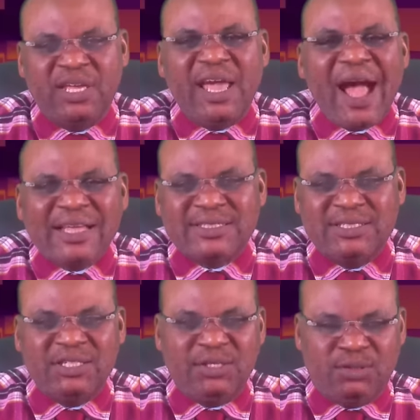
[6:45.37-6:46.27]
He
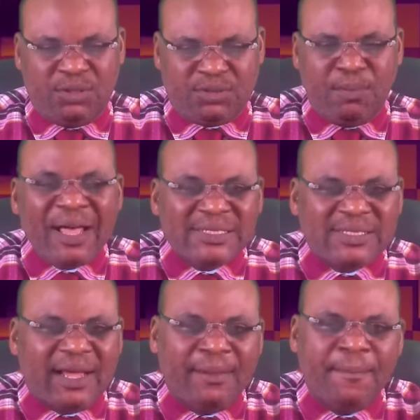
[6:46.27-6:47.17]
asked Jesus,
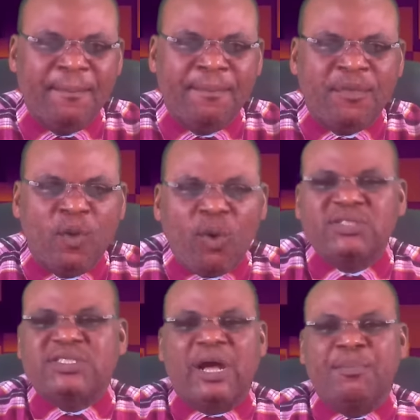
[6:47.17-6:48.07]
"Master,
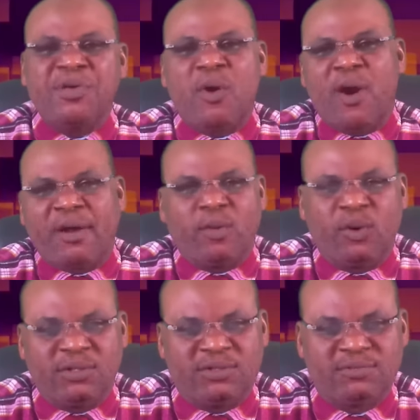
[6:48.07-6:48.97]
what shall be our
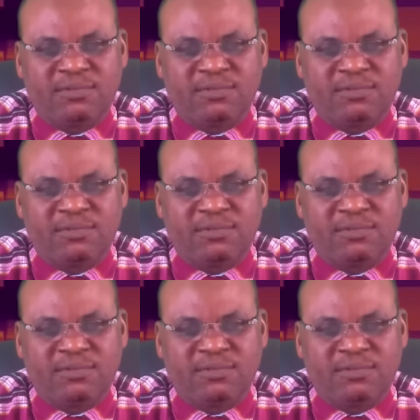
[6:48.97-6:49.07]
reward?